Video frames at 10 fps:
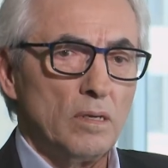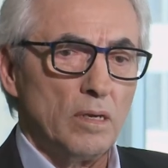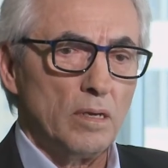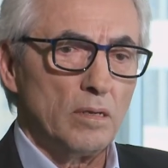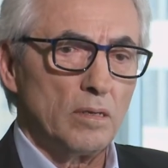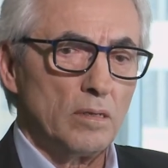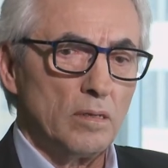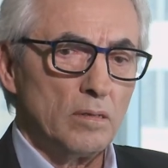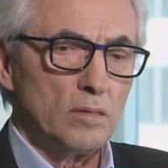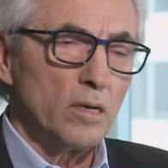
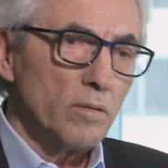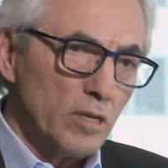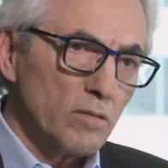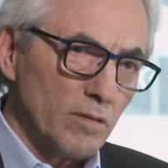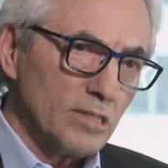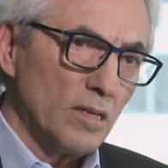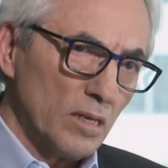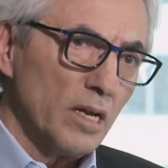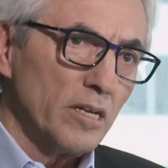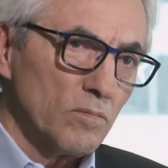and their interests
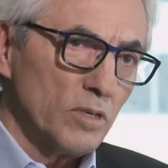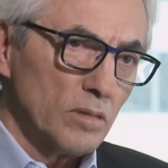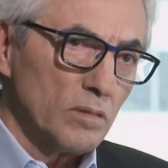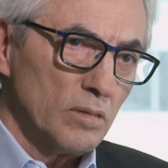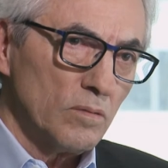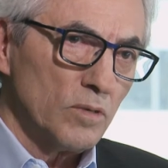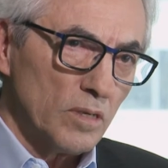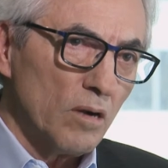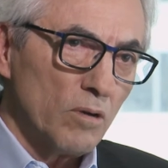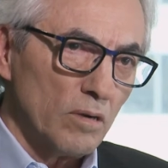aligned with, with
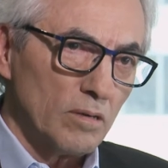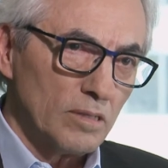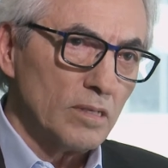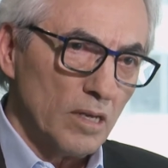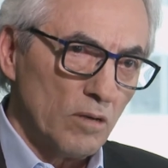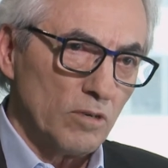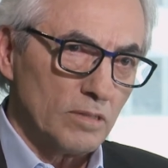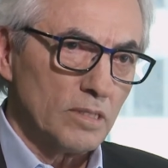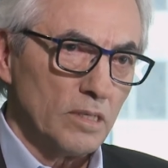our, ours.